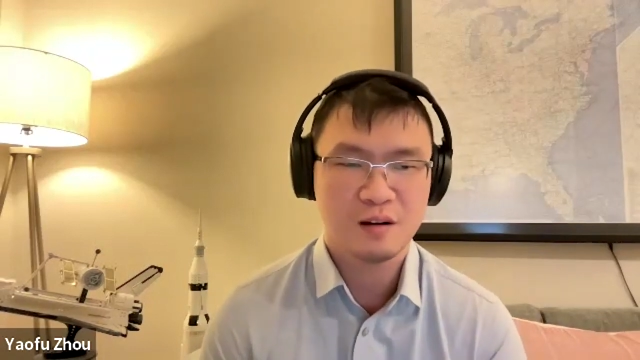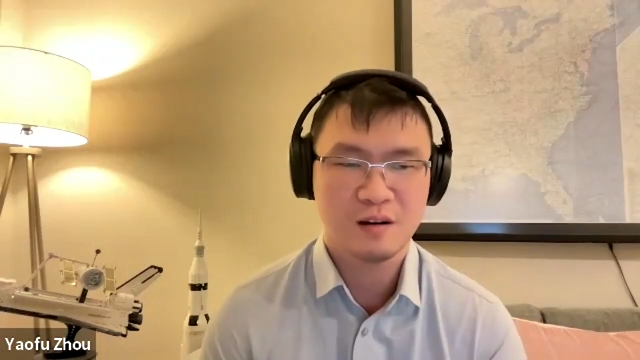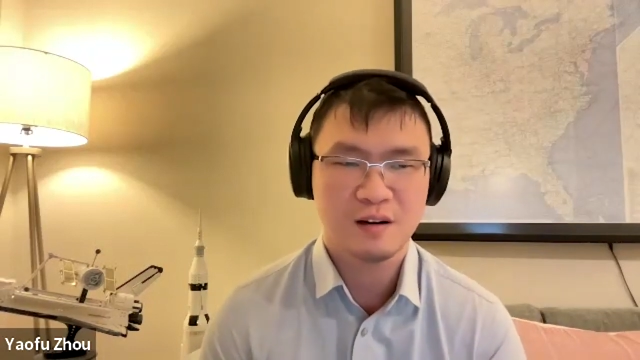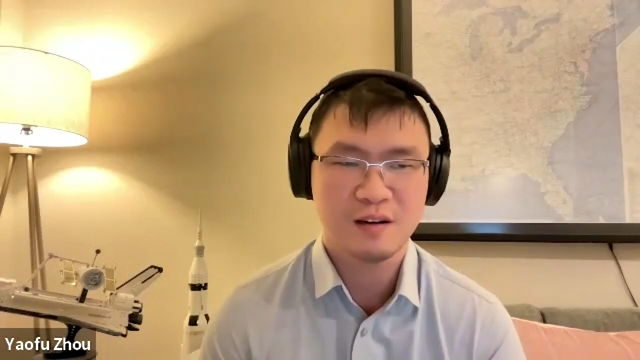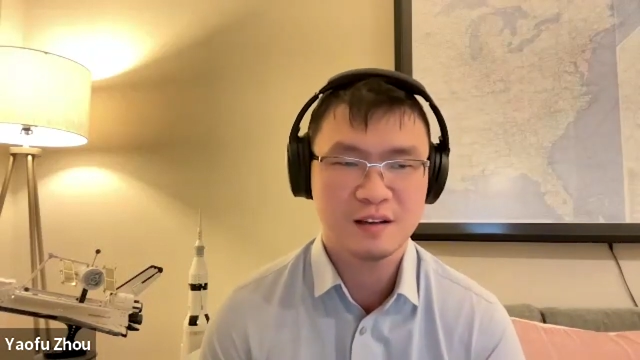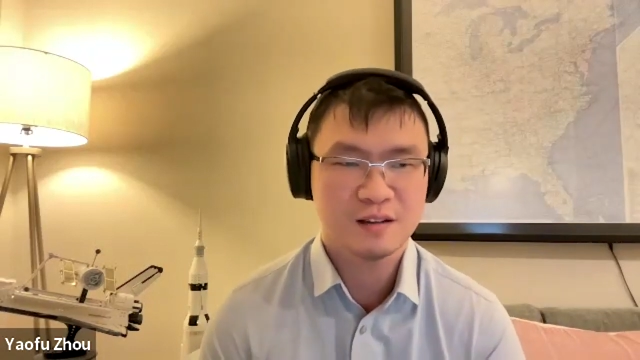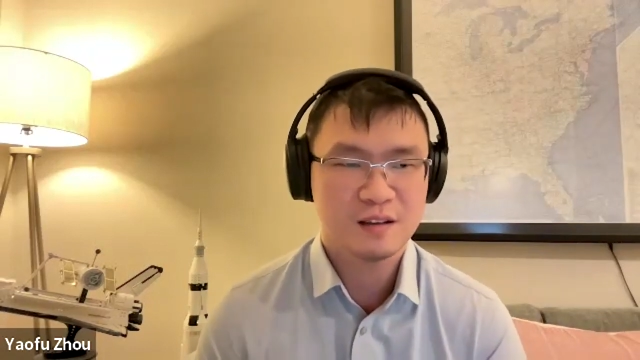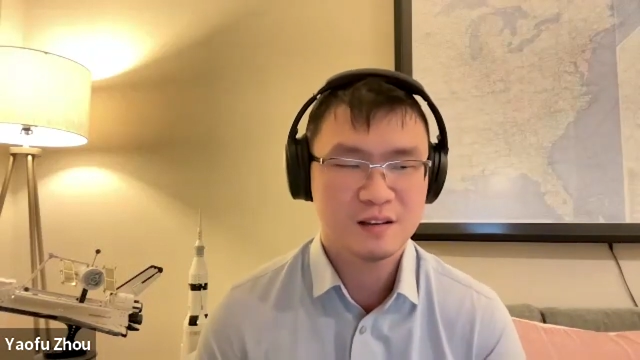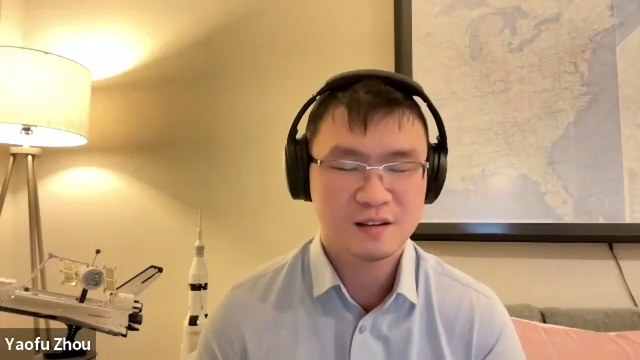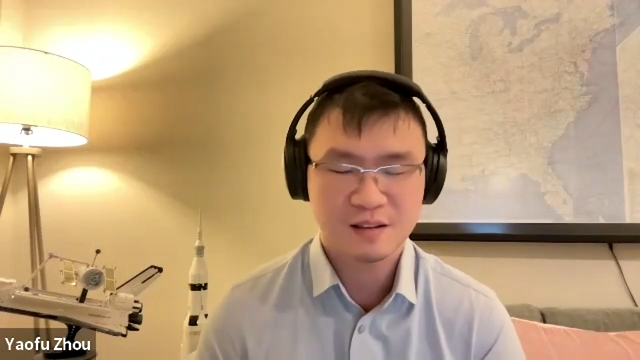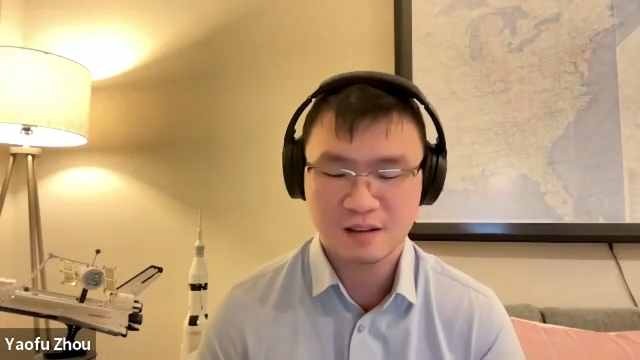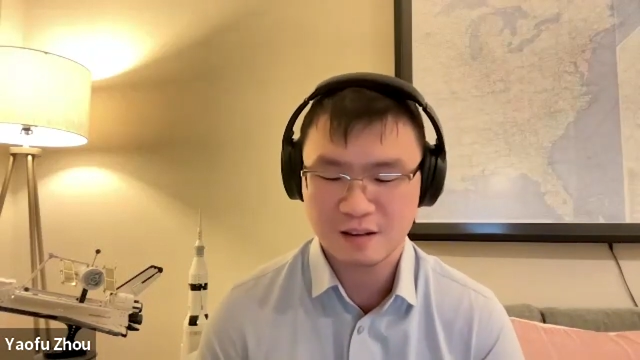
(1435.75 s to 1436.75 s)
an
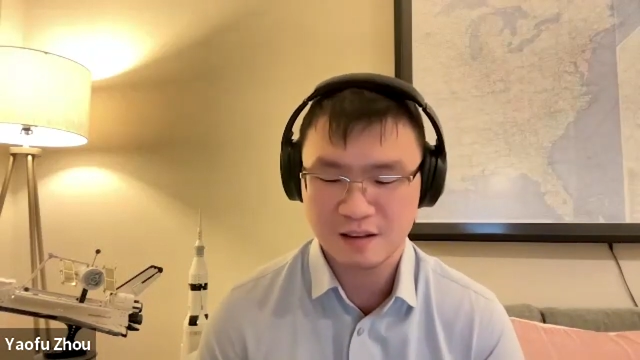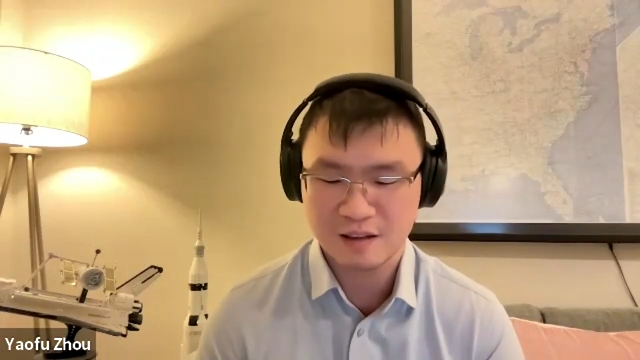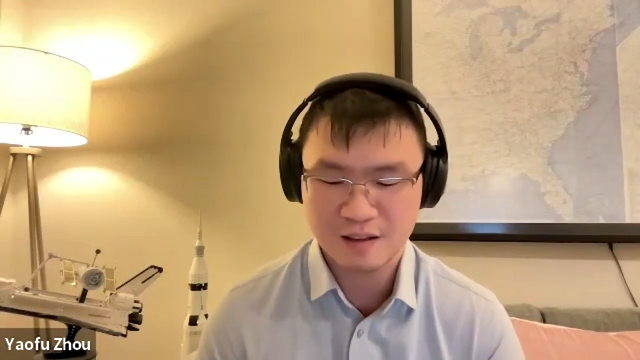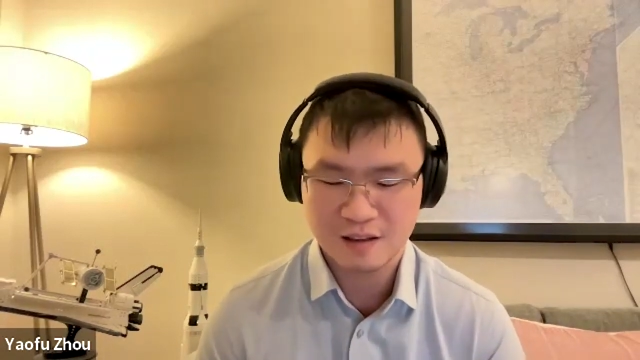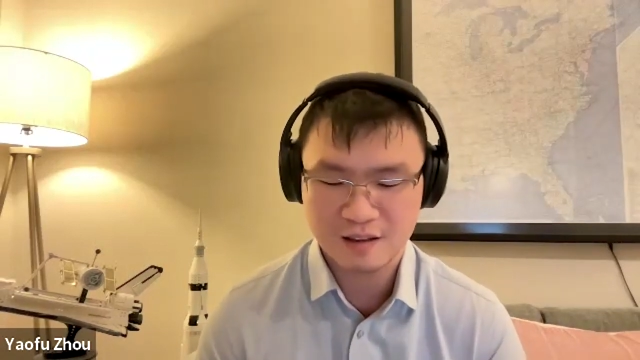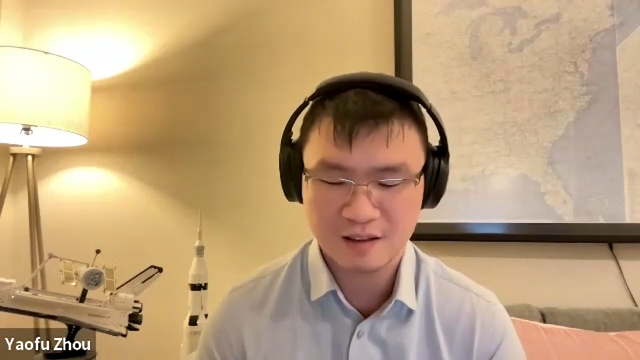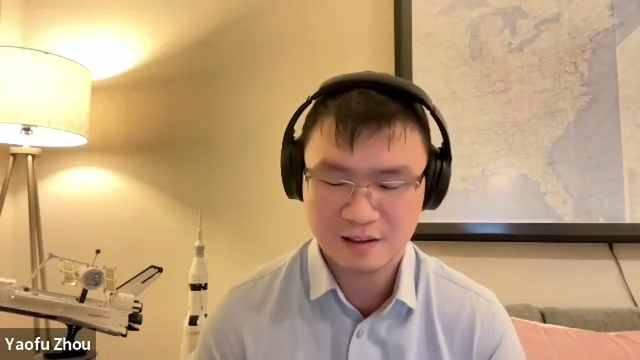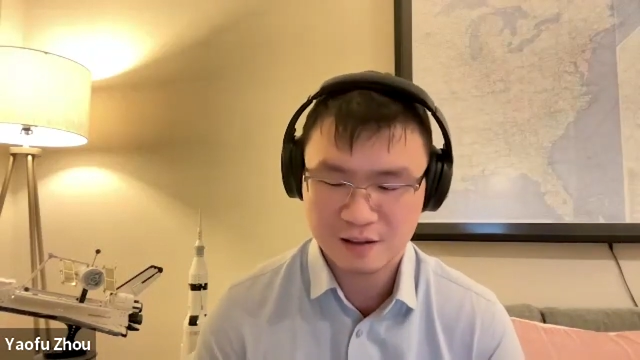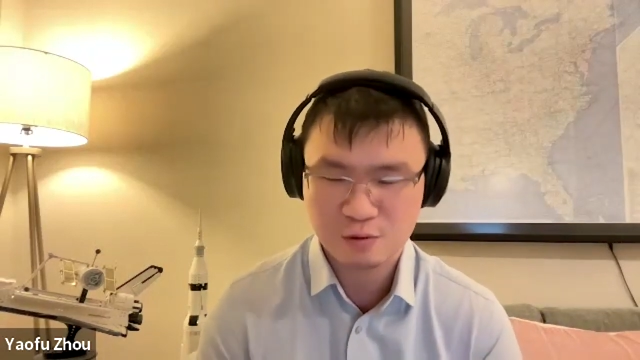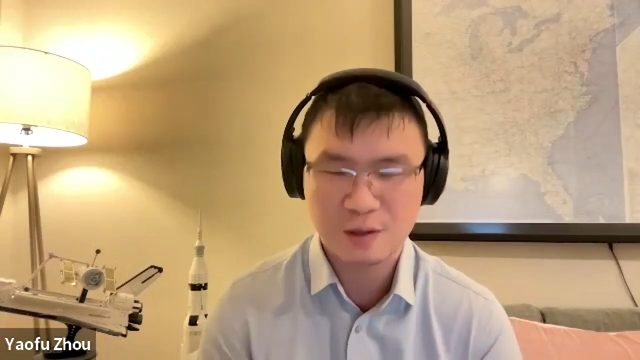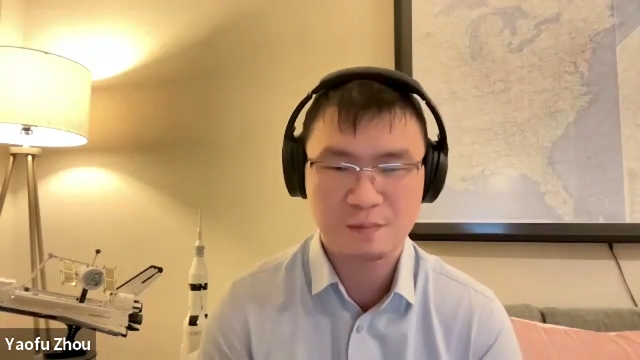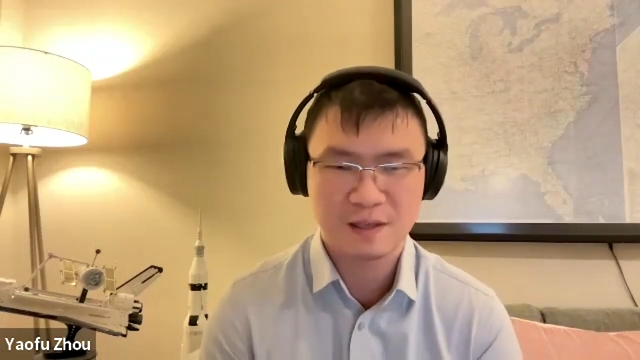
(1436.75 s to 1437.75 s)

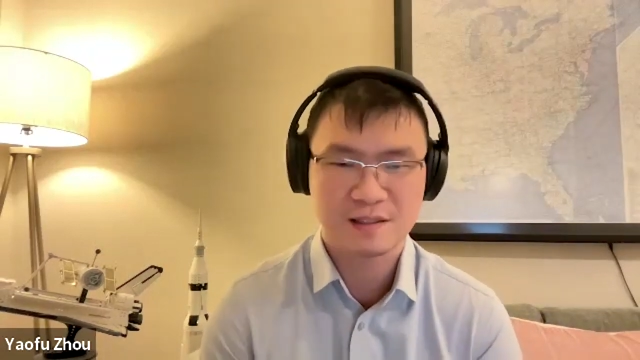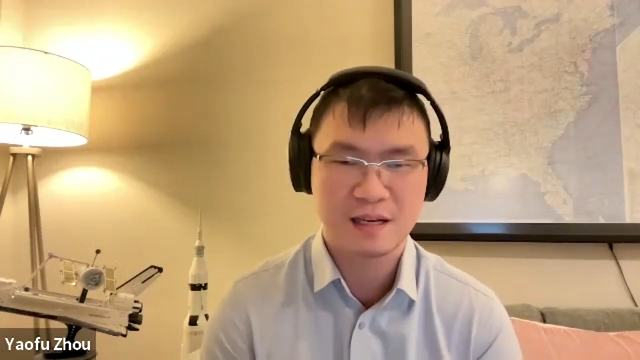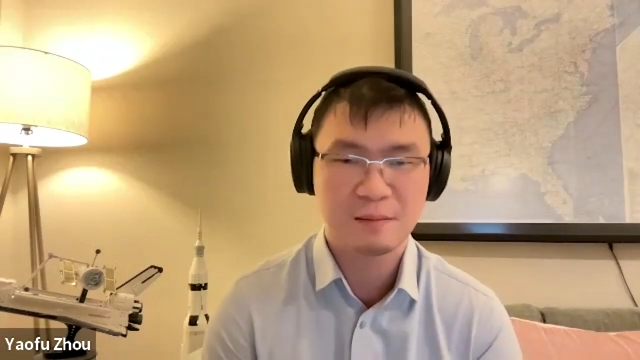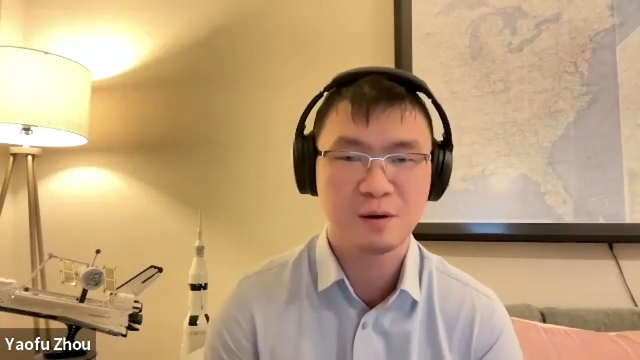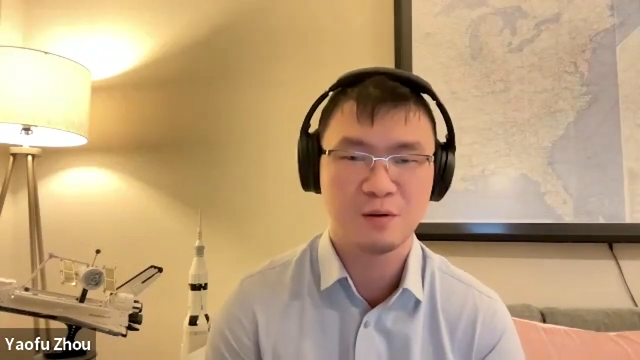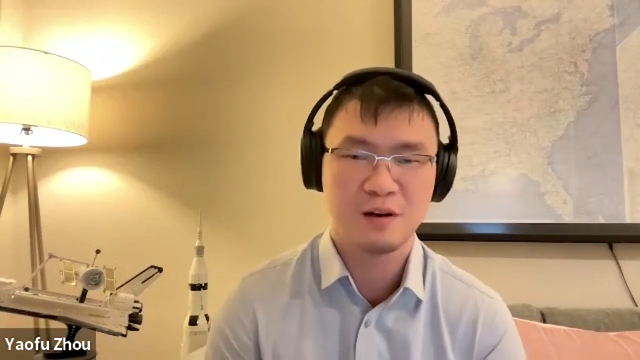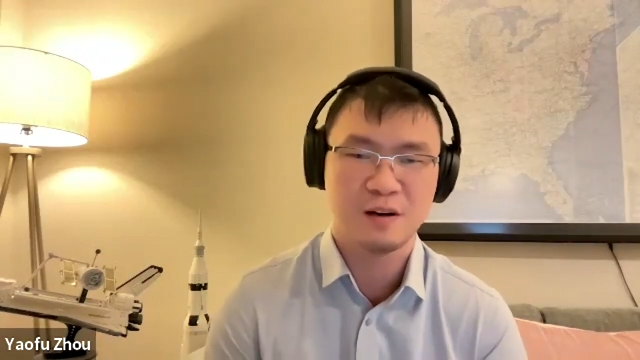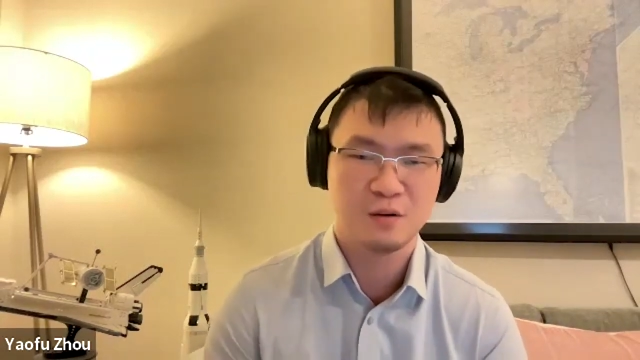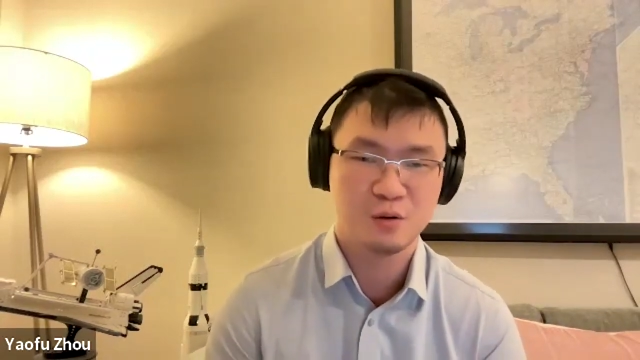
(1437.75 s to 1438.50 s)
extreme example,